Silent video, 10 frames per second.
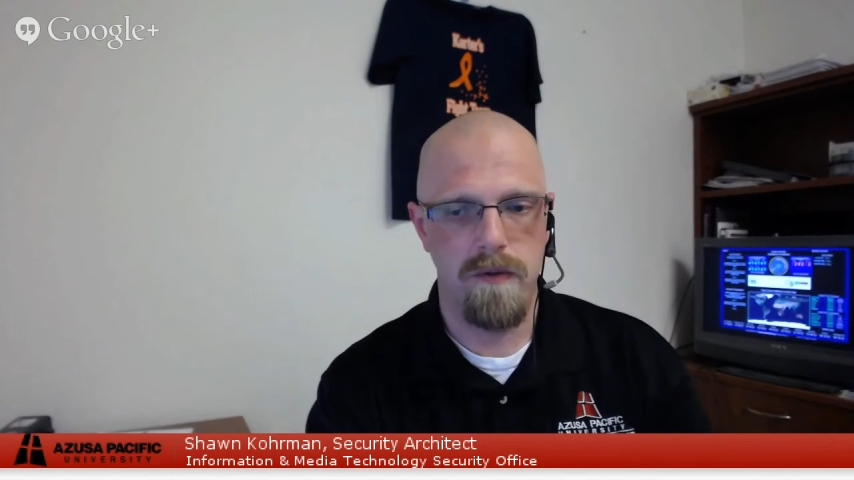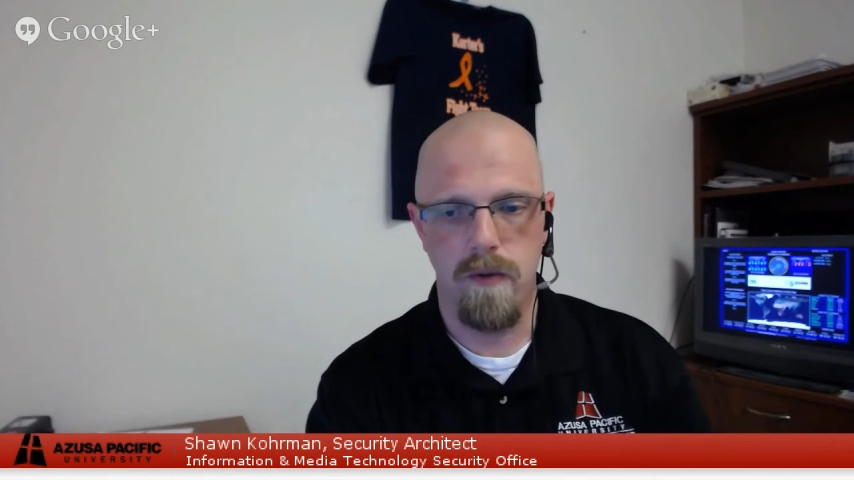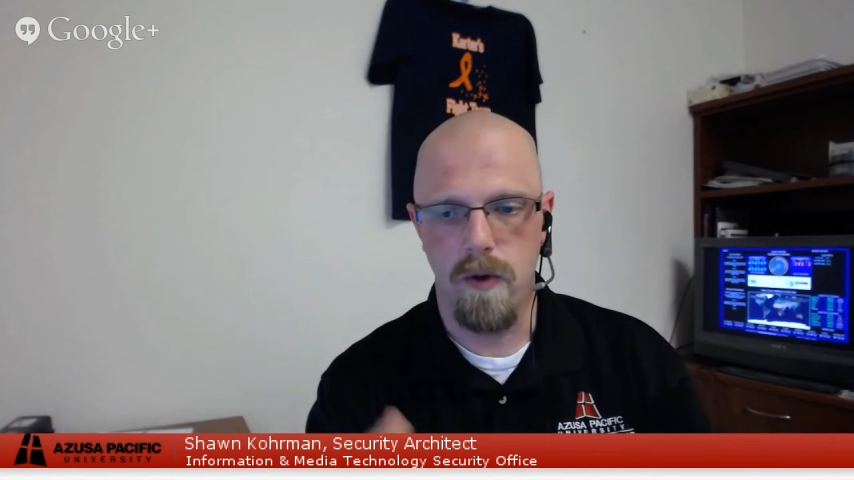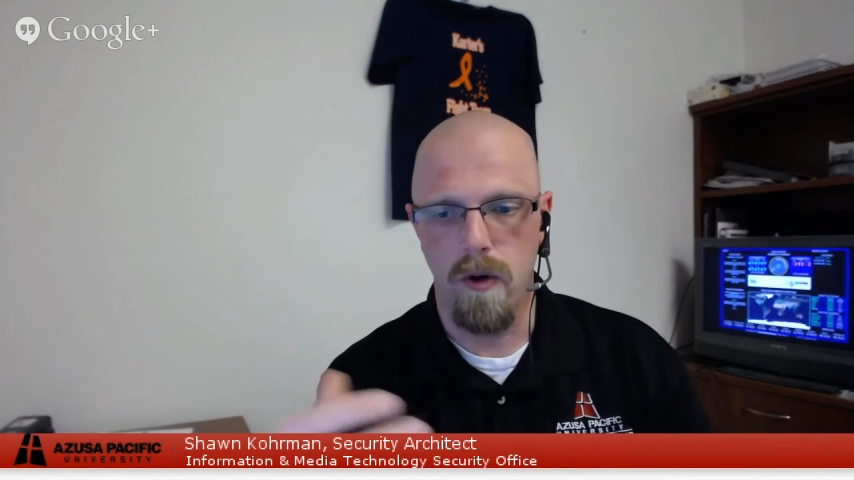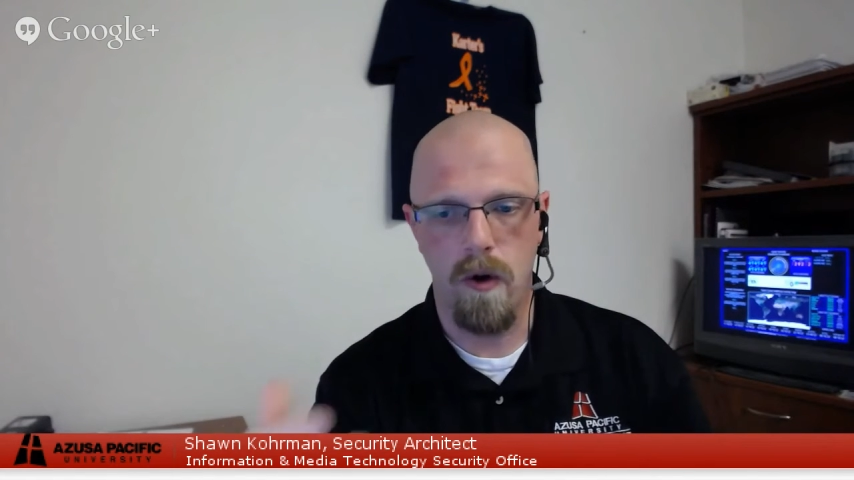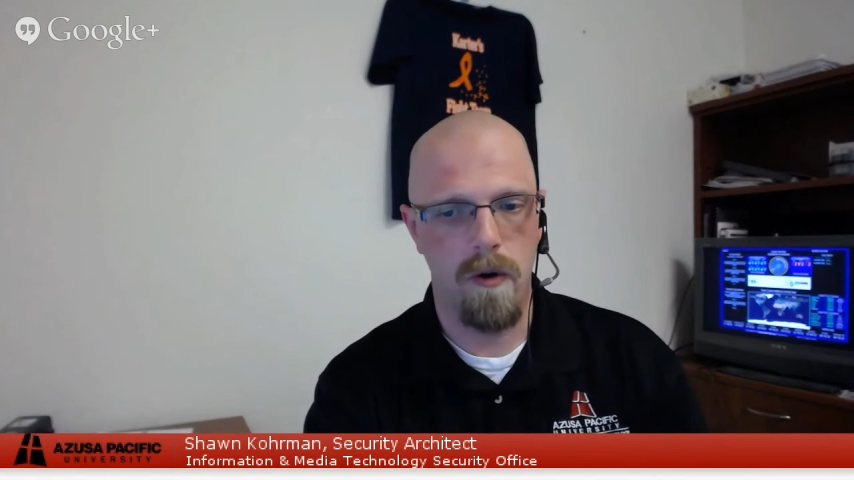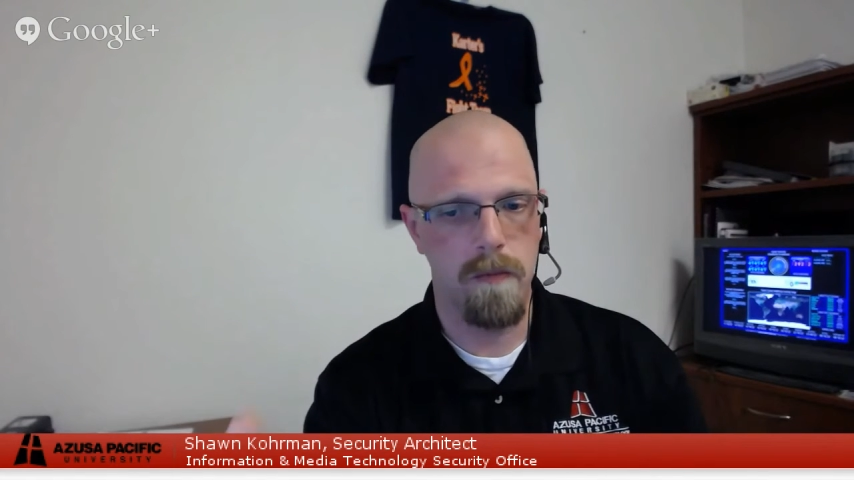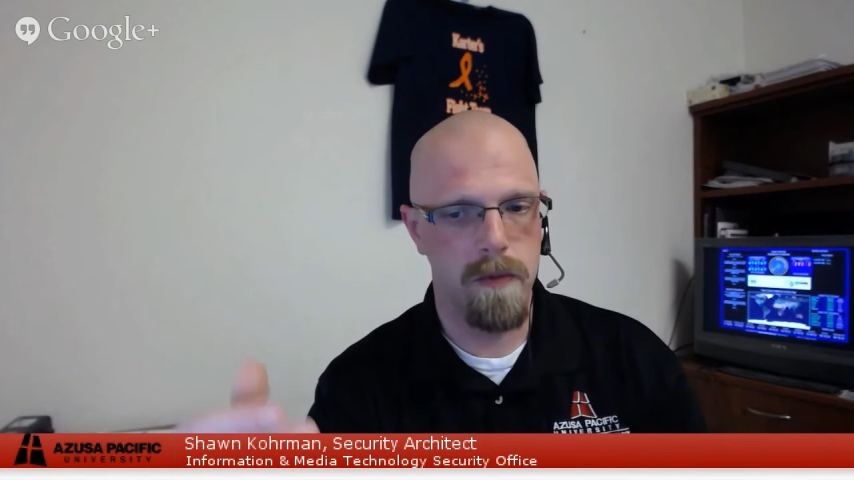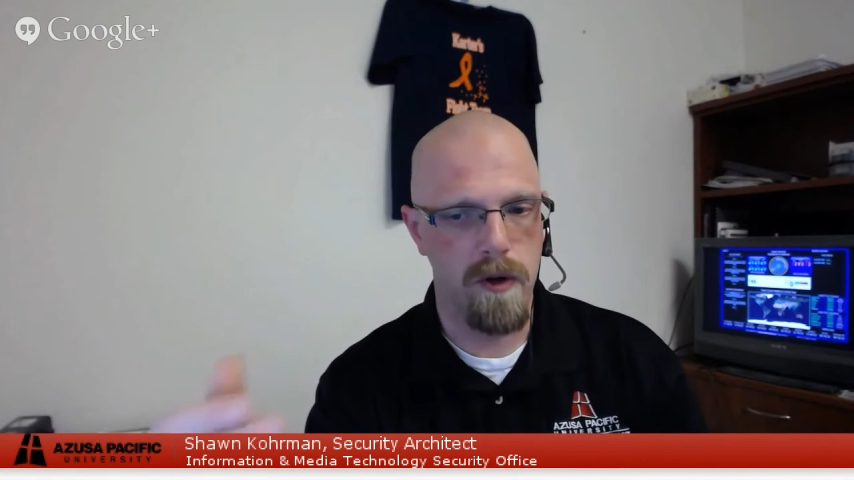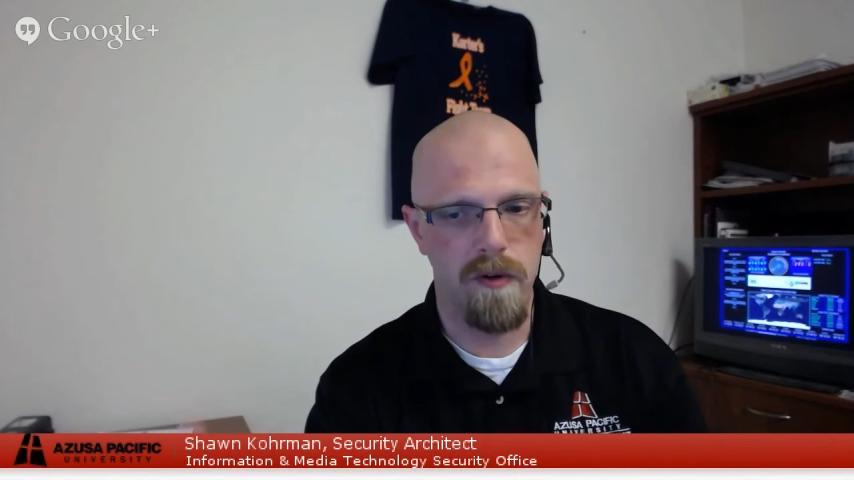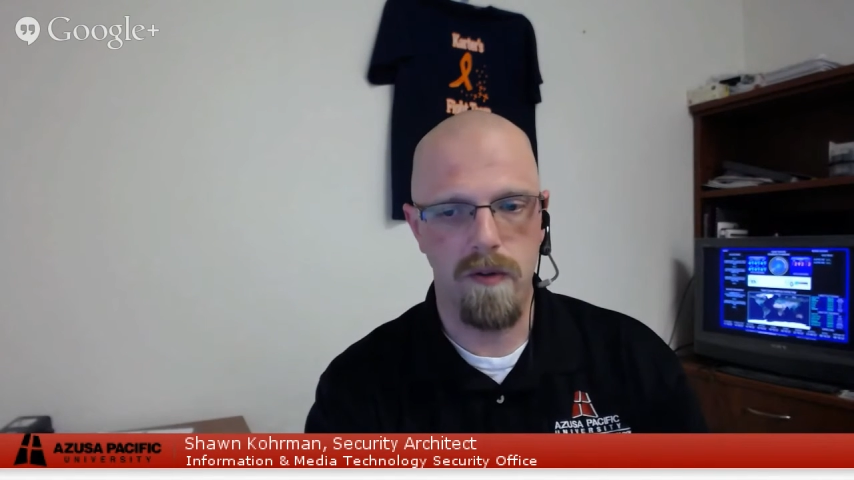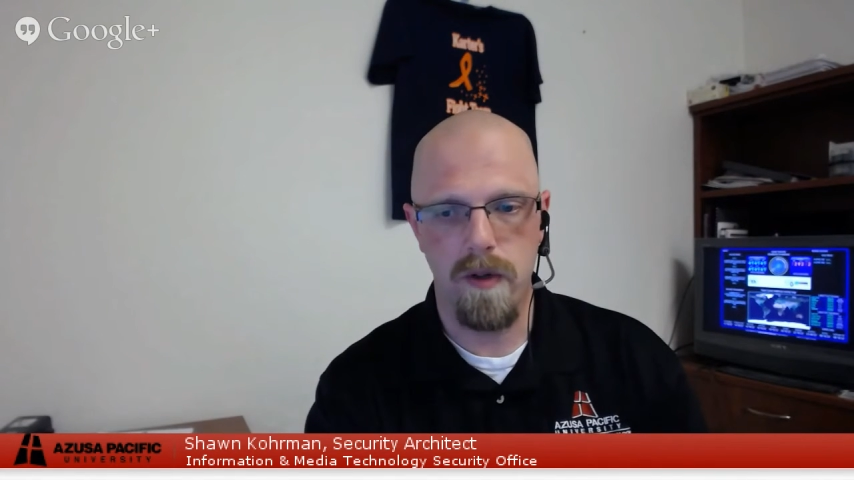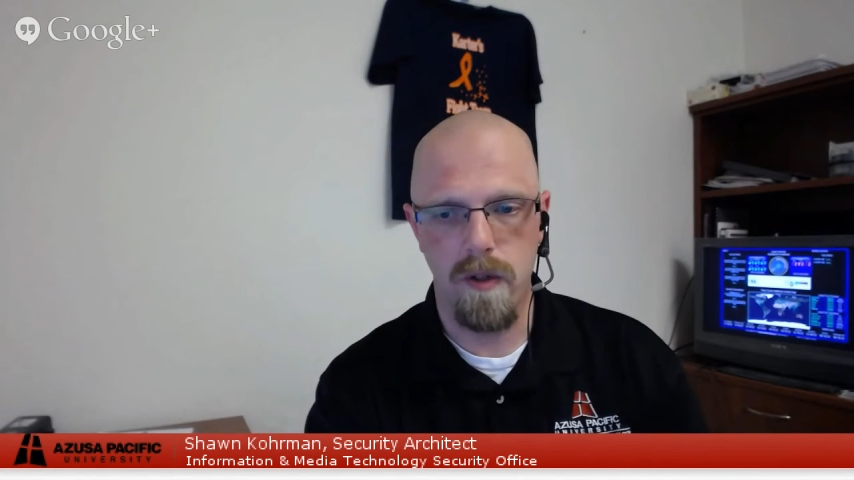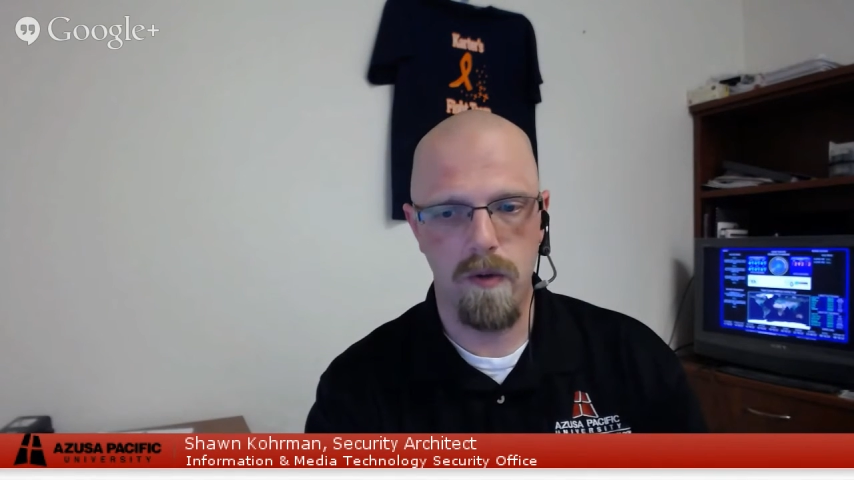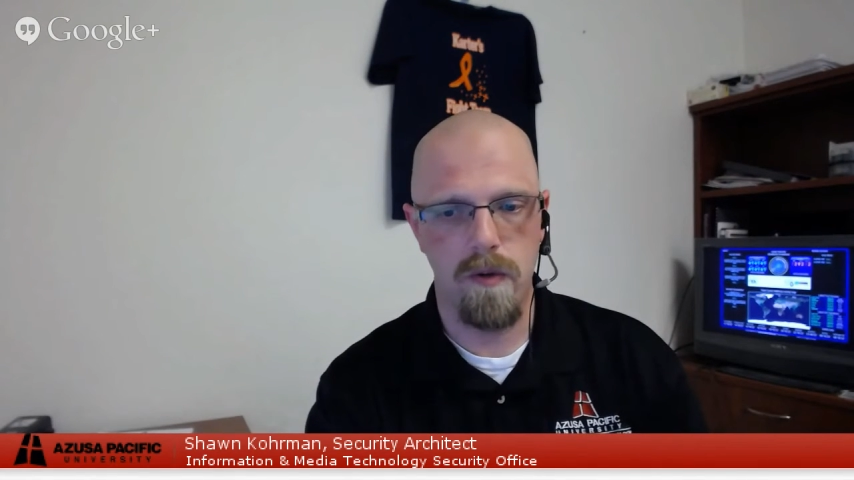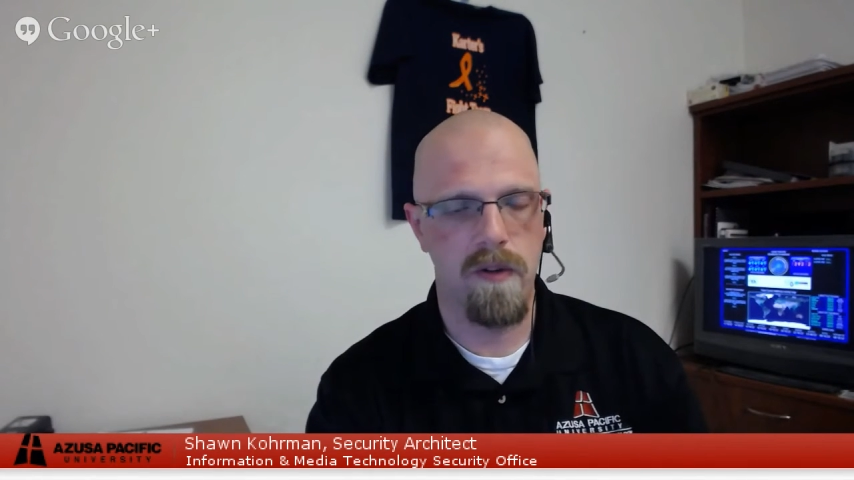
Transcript: for home personal use,